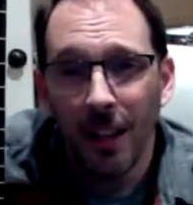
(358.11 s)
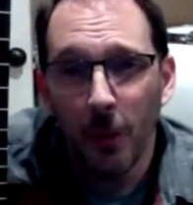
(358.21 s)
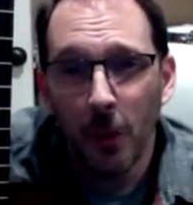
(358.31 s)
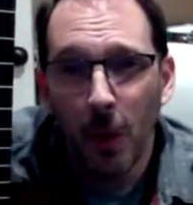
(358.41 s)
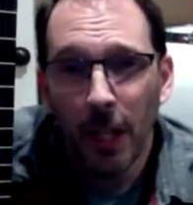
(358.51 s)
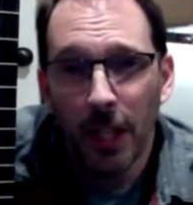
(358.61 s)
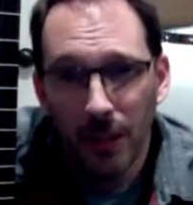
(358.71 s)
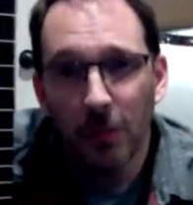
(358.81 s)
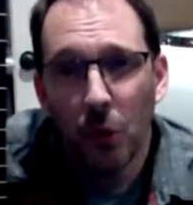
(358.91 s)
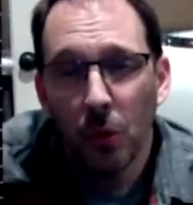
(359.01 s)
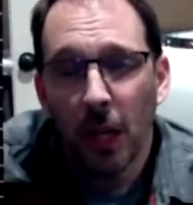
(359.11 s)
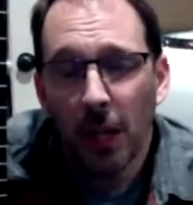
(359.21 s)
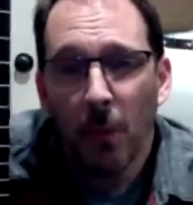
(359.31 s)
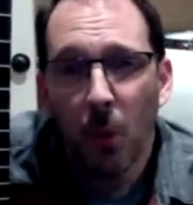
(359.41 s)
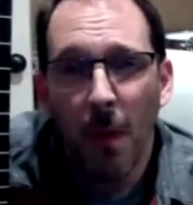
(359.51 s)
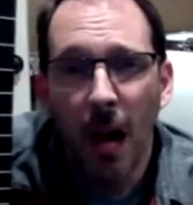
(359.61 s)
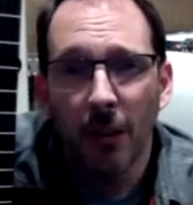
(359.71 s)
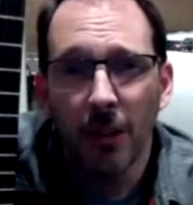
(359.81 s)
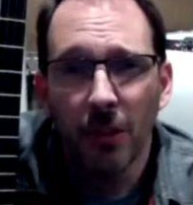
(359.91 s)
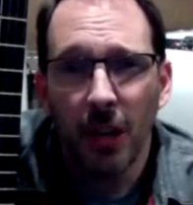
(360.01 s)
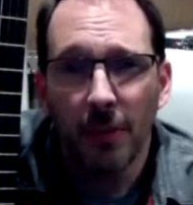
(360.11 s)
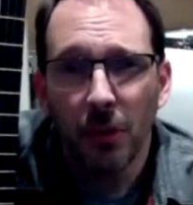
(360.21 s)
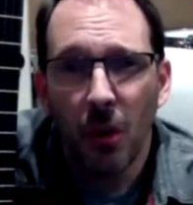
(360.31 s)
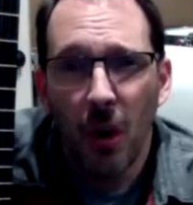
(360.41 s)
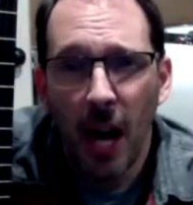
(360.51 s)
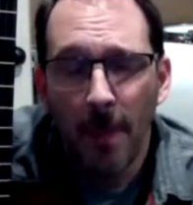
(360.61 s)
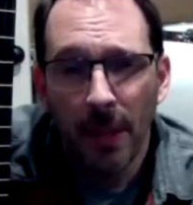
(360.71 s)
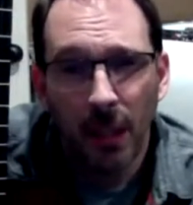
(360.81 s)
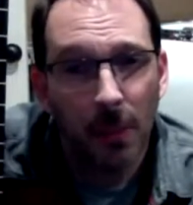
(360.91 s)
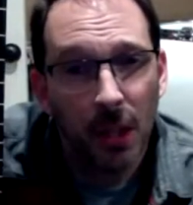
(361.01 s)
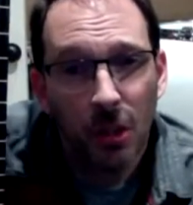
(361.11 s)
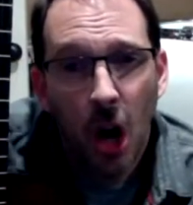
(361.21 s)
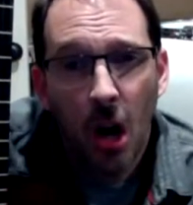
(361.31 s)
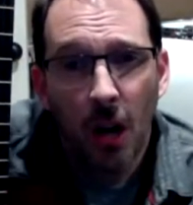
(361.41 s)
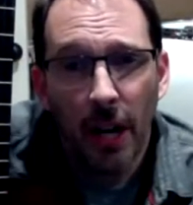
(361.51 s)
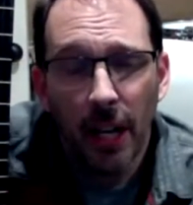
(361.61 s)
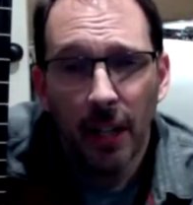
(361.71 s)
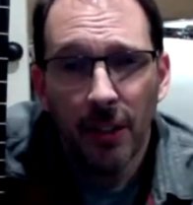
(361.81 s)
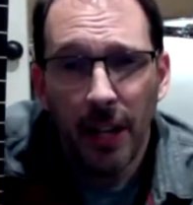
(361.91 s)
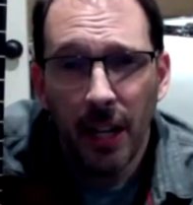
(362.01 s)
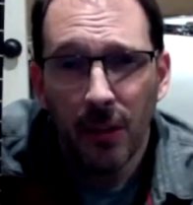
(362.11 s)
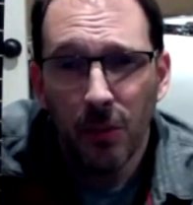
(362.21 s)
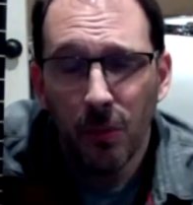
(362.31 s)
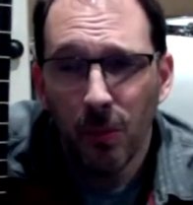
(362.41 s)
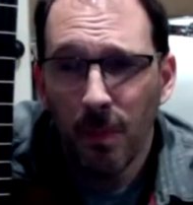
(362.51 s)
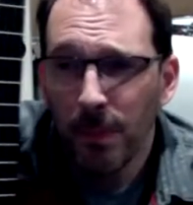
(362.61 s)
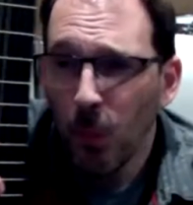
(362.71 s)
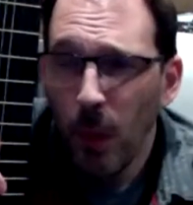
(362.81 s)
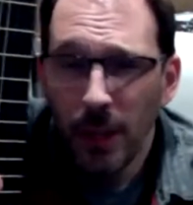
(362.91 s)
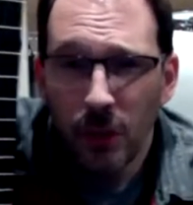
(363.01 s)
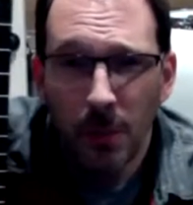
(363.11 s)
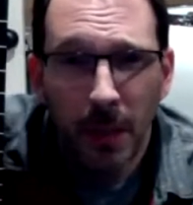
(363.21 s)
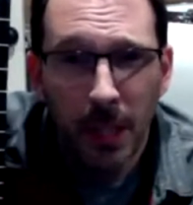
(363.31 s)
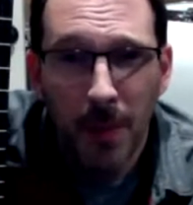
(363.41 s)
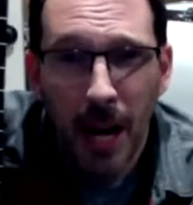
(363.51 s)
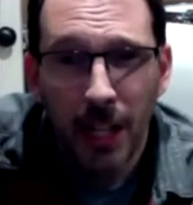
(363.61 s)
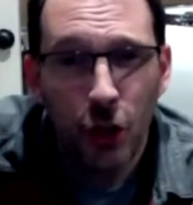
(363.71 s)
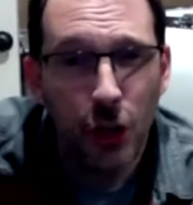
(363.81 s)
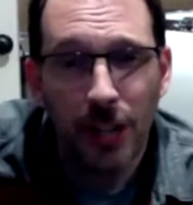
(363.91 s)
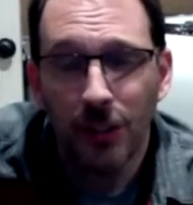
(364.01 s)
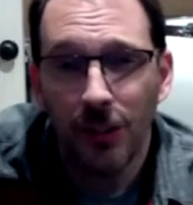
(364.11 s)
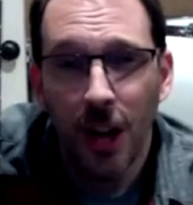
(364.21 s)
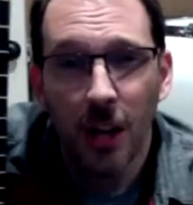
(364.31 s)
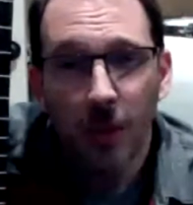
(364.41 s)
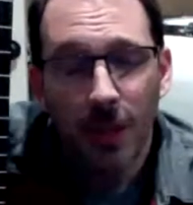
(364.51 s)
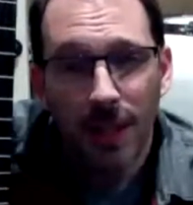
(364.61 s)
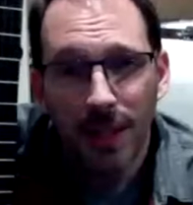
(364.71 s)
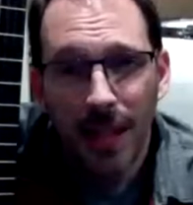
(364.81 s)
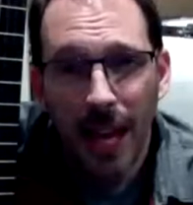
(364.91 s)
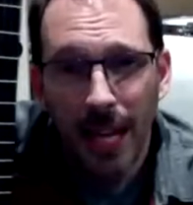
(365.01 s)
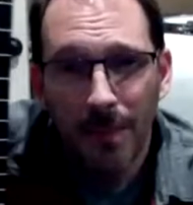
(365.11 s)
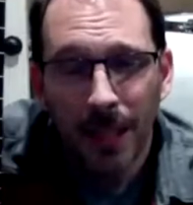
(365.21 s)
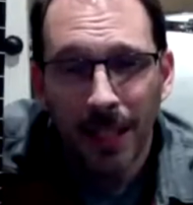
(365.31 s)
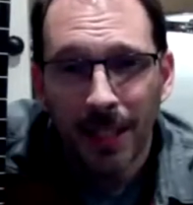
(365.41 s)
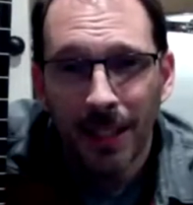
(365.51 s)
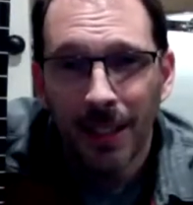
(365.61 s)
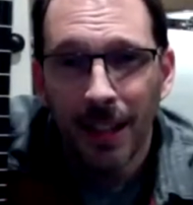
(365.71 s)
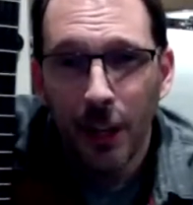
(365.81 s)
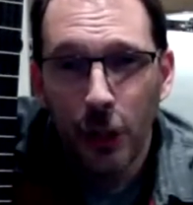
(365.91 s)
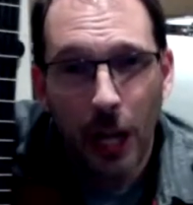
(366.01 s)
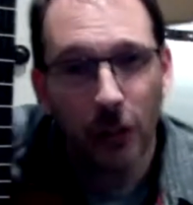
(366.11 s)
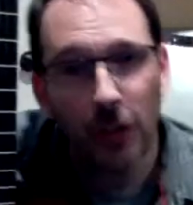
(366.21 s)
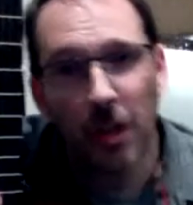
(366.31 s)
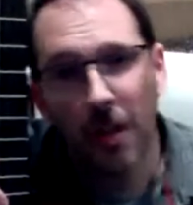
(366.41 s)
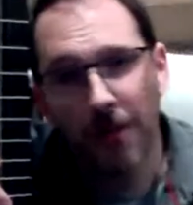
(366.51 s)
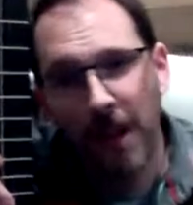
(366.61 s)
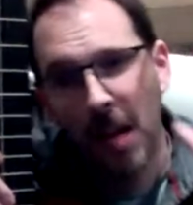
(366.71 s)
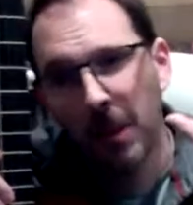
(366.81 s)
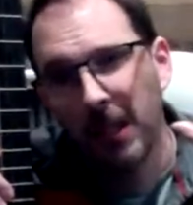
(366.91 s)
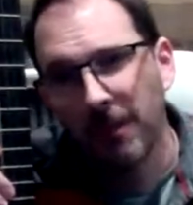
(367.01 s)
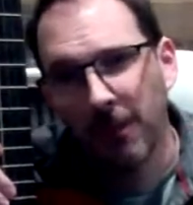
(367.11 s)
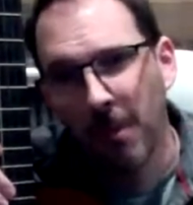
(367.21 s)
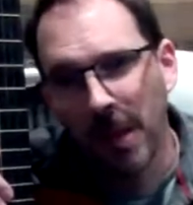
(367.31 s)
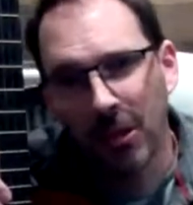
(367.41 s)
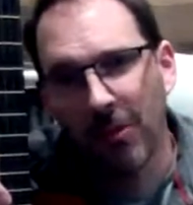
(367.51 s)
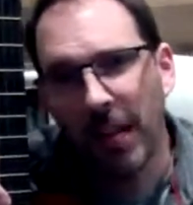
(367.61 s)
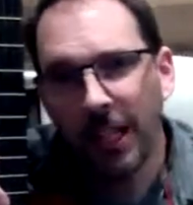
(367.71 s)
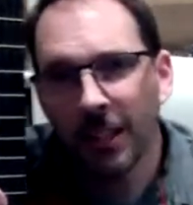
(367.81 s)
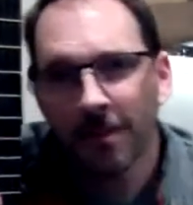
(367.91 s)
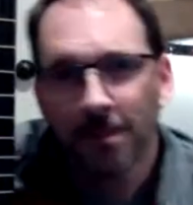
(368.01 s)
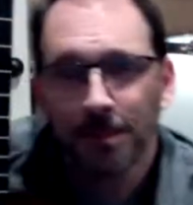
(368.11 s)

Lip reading: We wanted to do kind of more modern stuff. So I picked up the guitar and went to a buddy of mine. Jason Young was name. Shout out to the Young family from Pennsylvania.